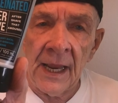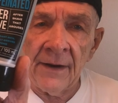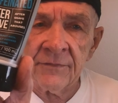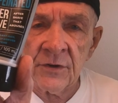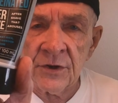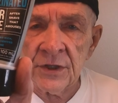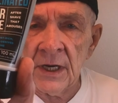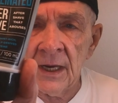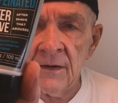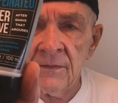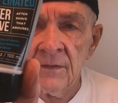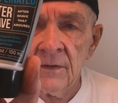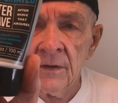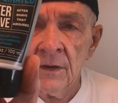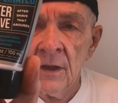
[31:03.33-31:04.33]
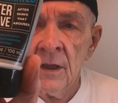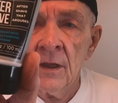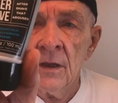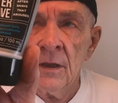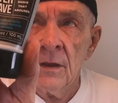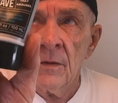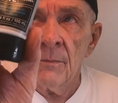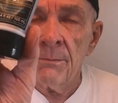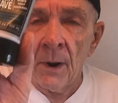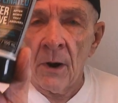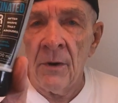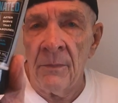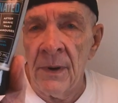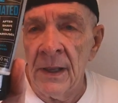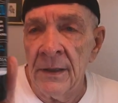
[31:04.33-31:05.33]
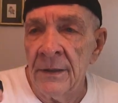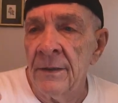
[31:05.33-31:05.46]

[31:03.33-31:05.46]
aftershave balm.